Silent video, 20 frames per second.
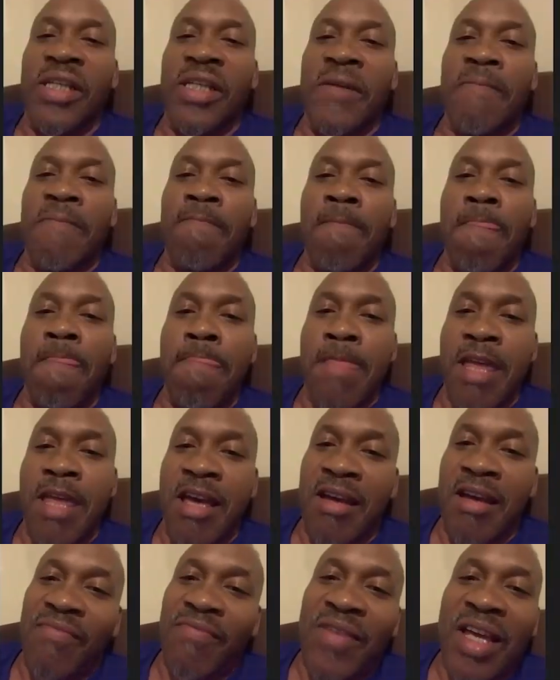see,
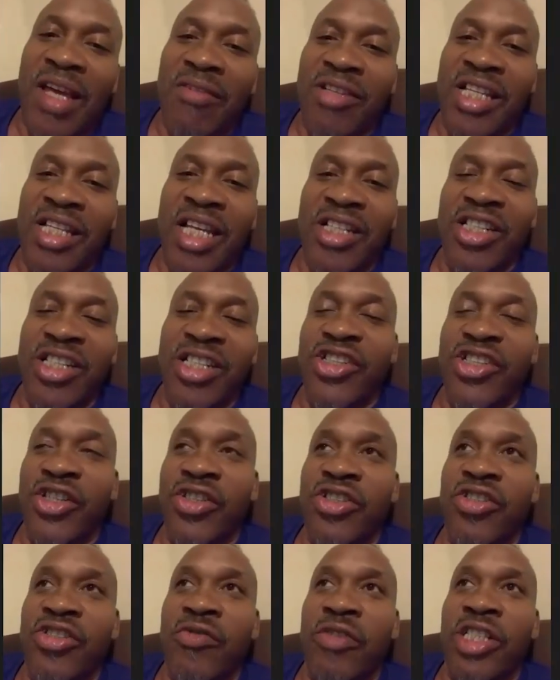yeah, that is a
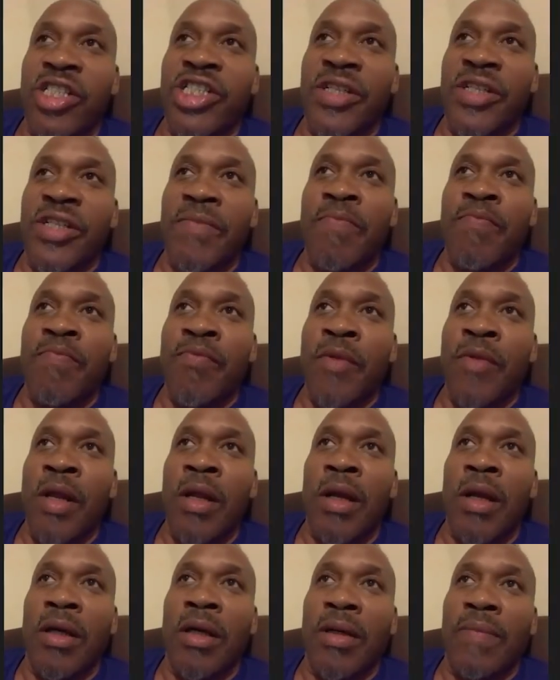good question.
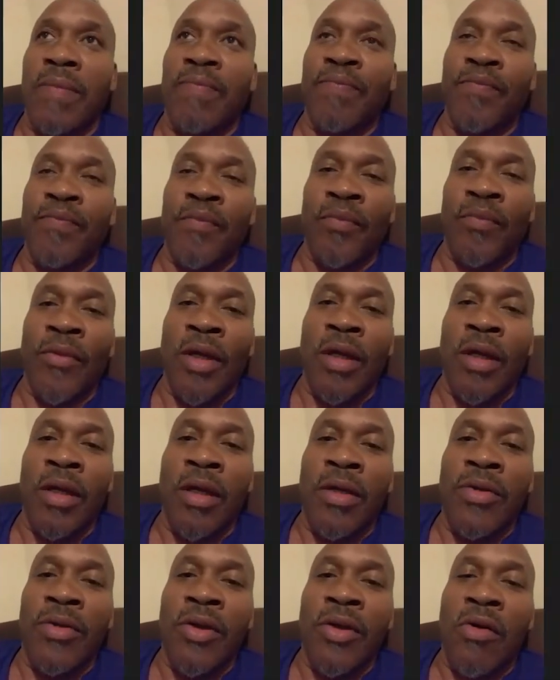
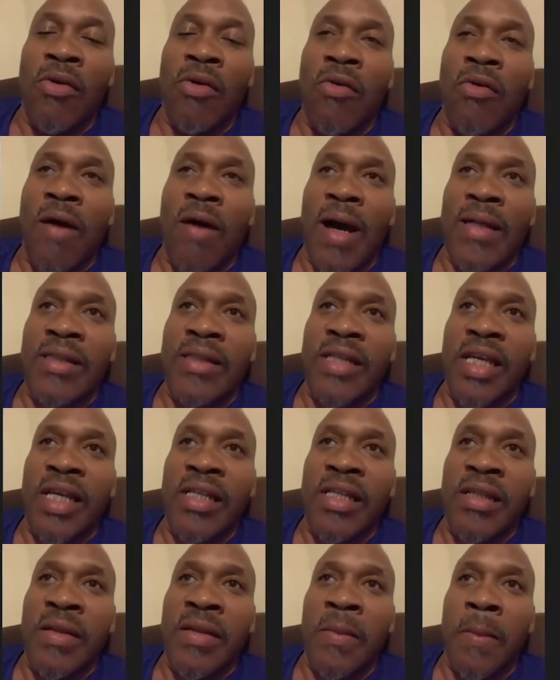No, I
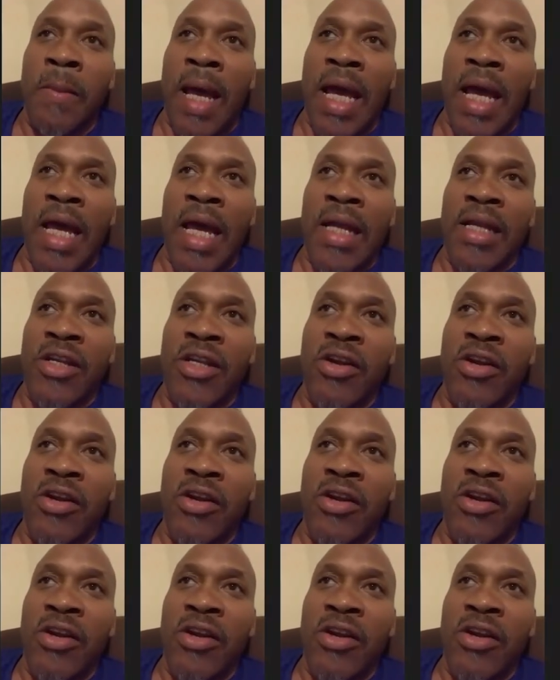didn't. I